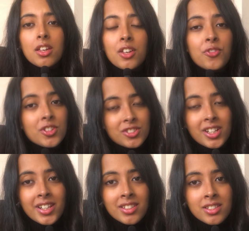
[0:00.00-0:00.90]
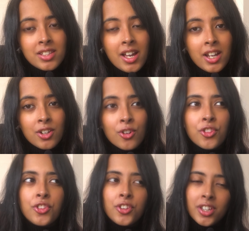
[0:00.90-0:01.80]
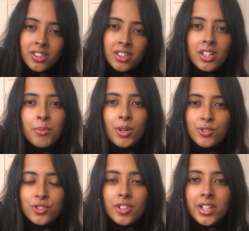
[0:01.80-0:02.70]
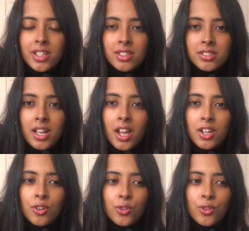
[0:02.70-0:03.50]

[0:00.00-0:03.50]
If you're studying design or thinking about studying design